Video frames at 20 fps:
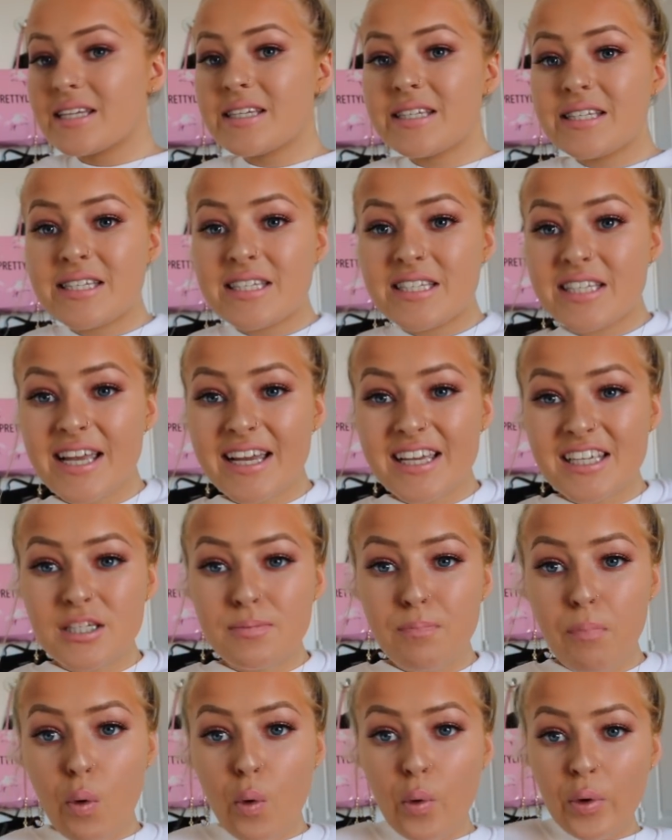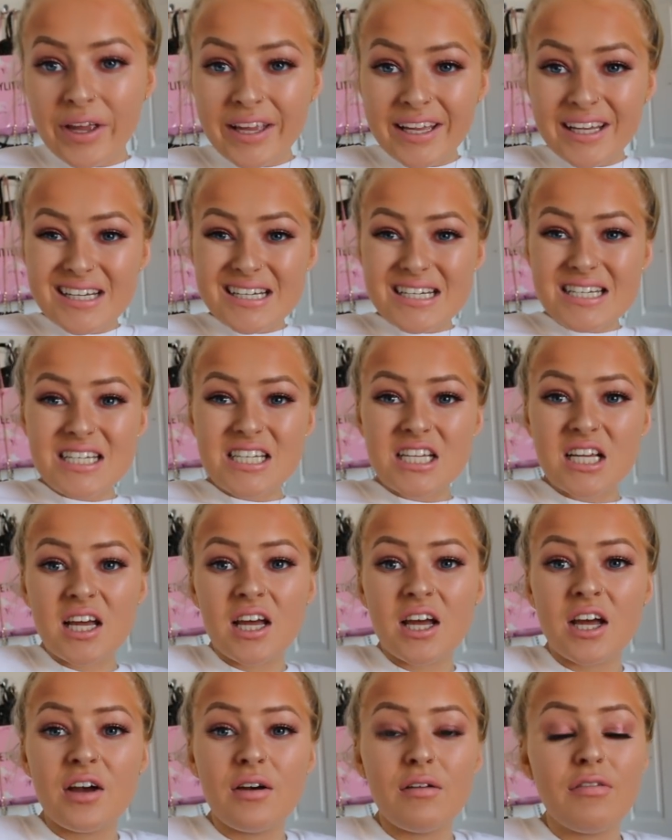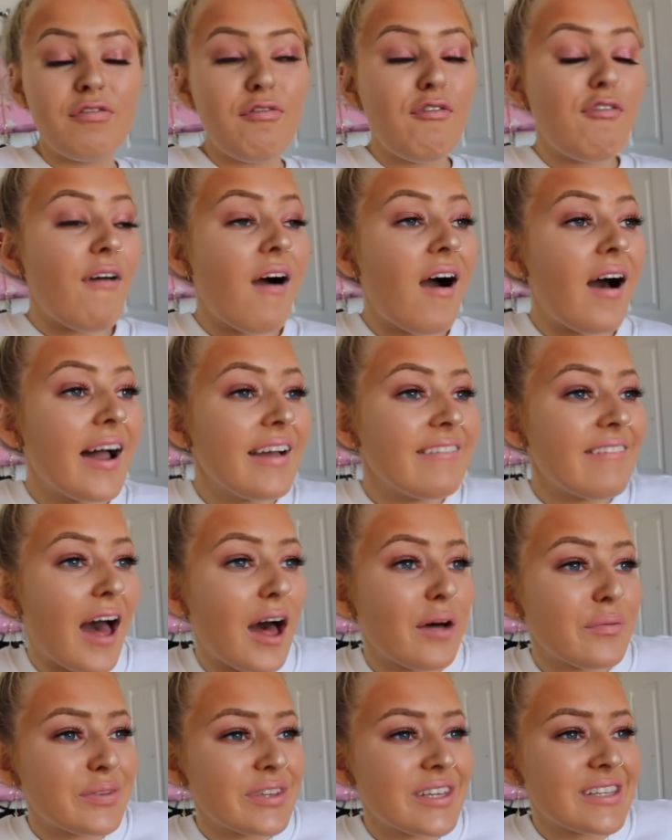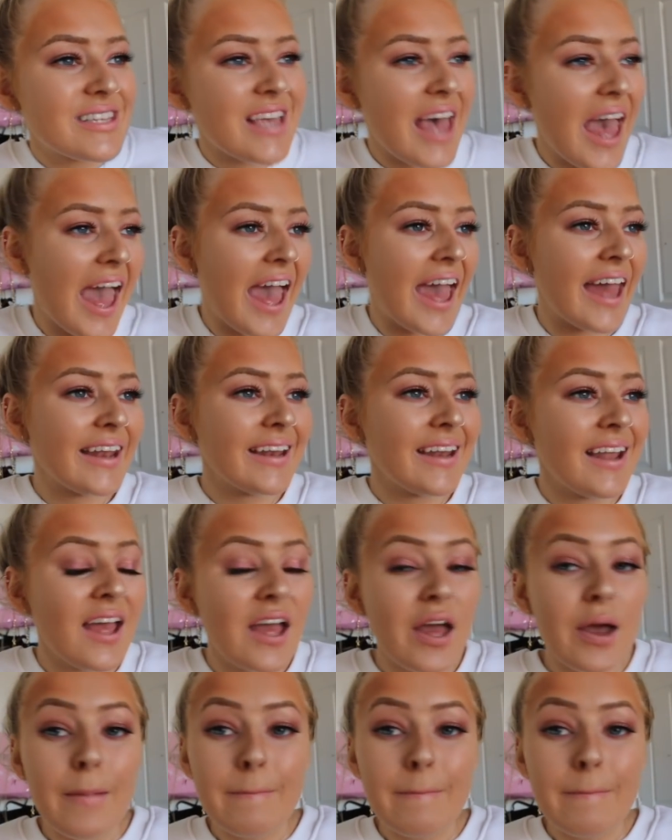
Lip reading: 6.5 out of 10.